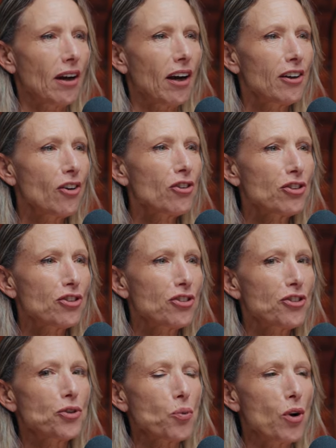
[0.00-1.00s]
A
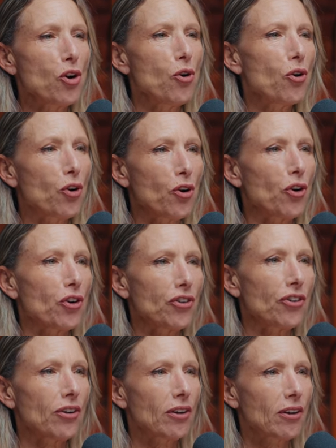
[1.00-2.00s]
narcissist will look
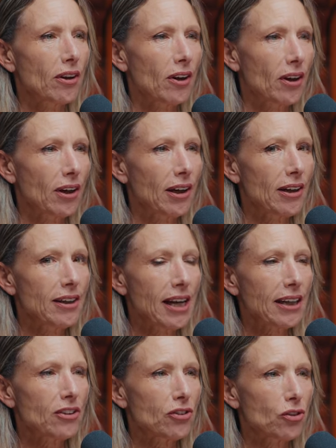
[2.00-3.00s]
good
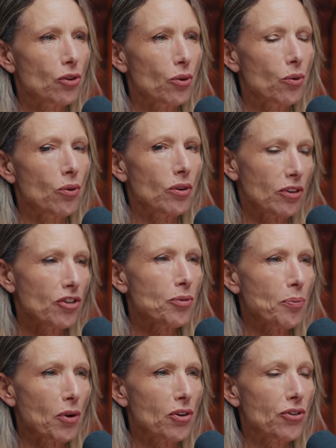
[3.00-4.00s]
next to this
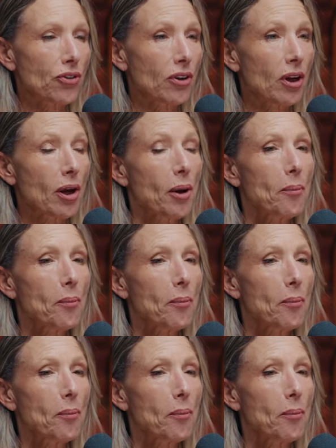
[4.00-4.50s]
person.